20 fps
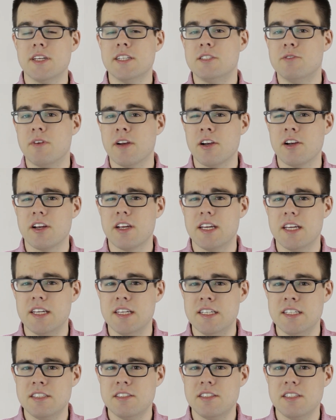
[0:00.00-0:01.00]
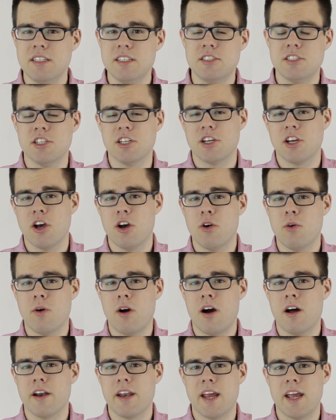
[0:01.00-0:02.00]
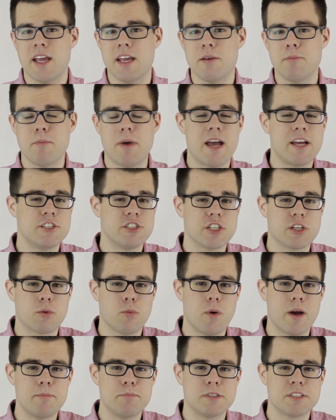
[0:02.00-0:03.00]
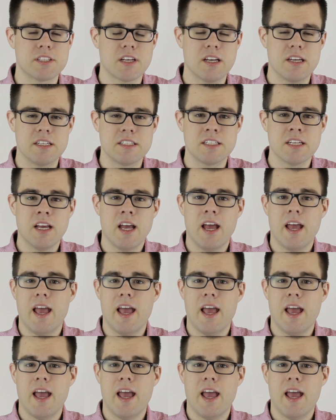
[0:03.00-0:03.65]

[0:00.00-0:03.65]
It's very easy to go on a Magic website